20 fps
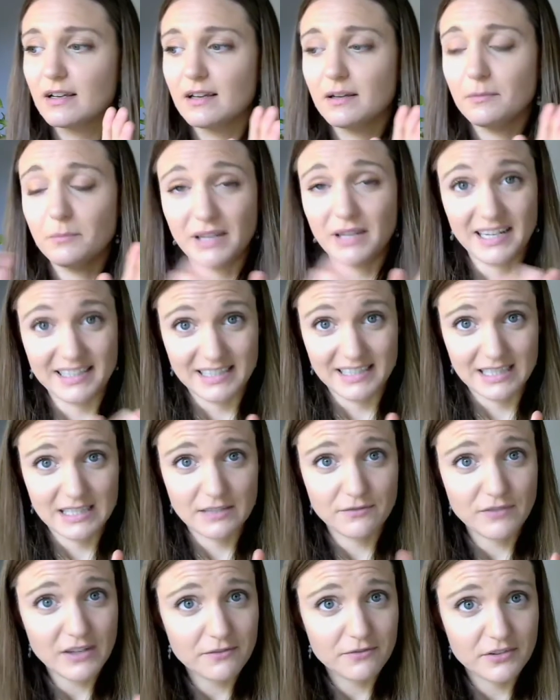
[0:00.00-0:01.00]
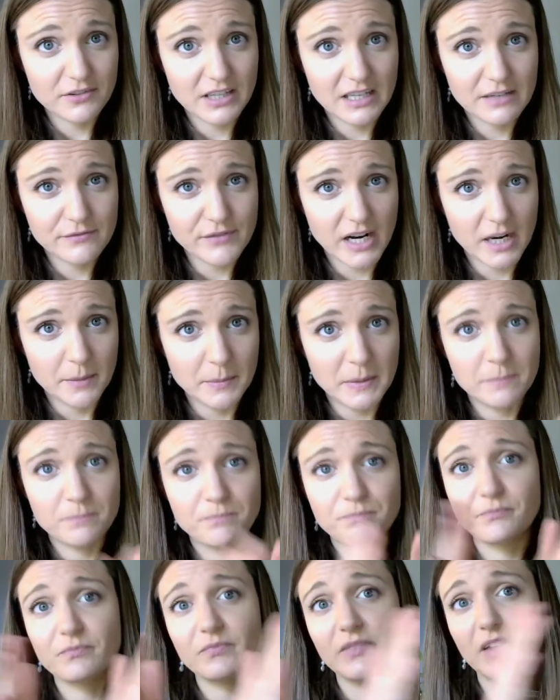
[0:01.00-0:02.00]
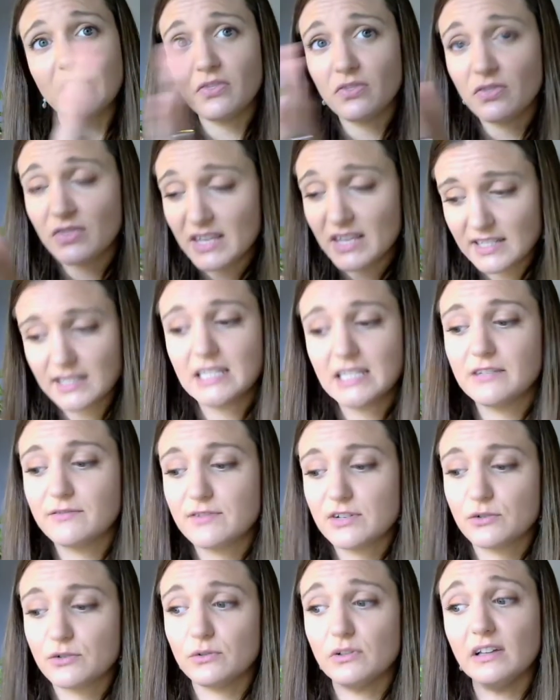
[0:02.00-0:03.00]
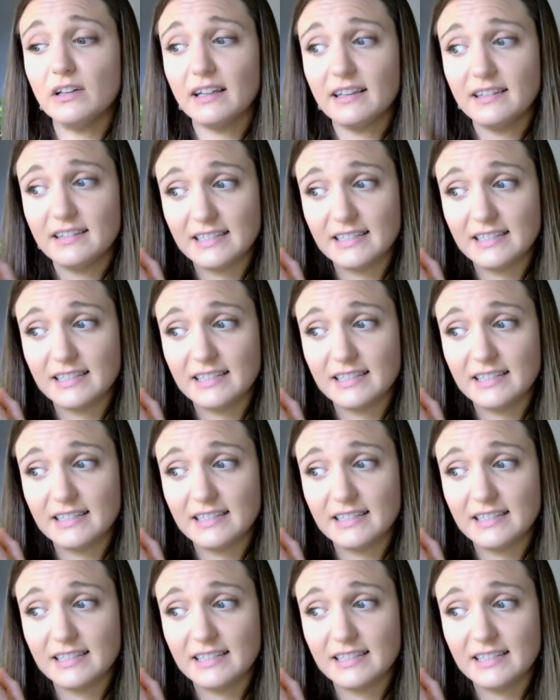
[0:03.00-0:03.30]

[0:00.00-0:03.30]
because it's fit for the environment, this individual